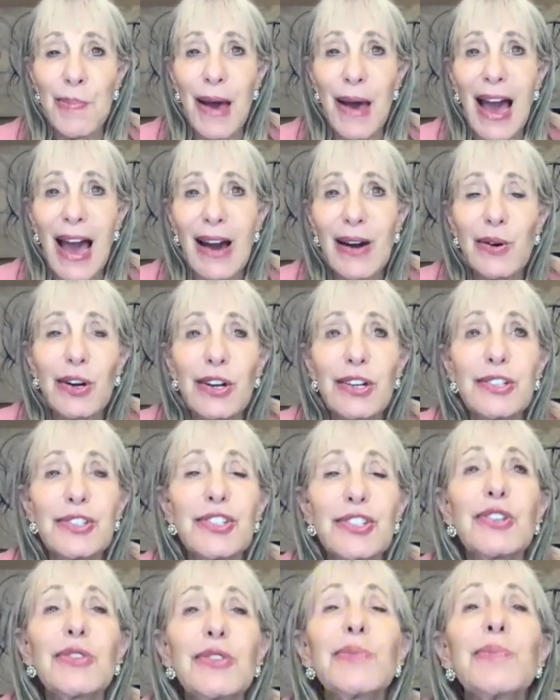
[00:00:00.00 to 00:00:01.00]
power
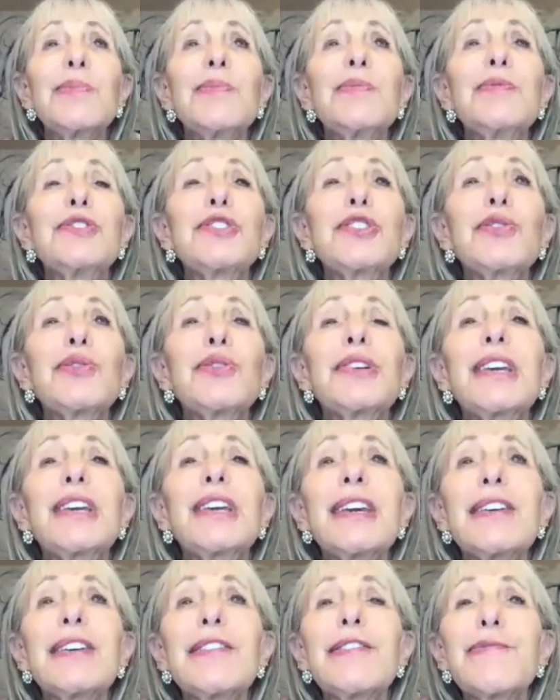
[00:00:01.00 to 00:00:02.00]
to
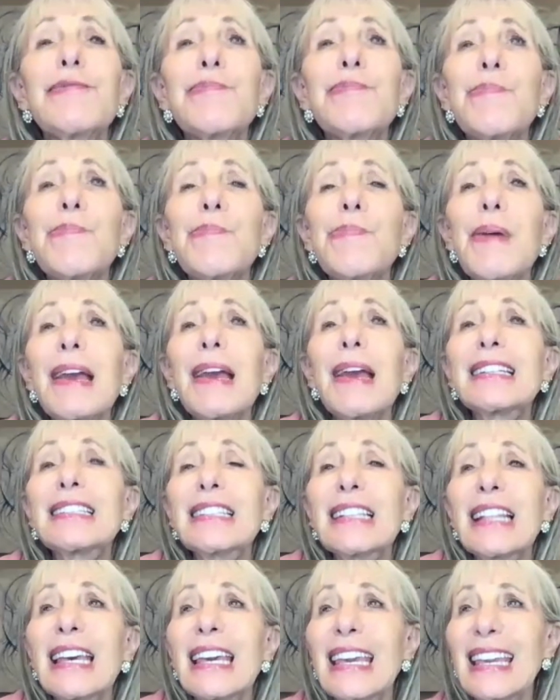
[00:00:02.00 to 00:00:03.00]
give
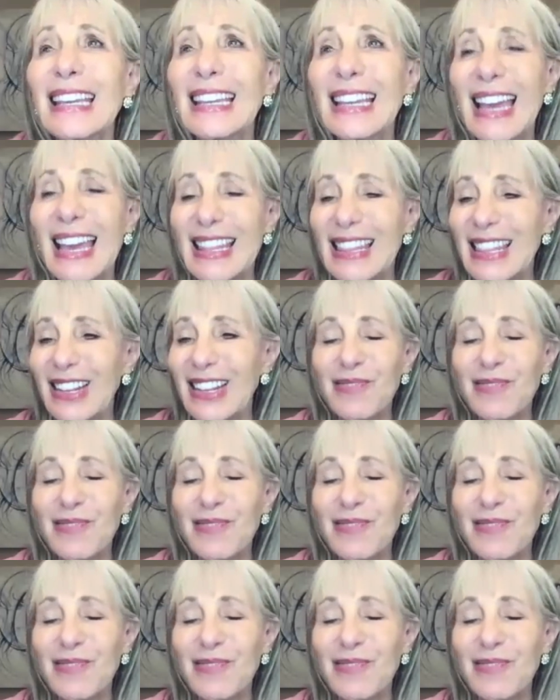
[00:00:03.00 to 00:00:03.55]
bigly.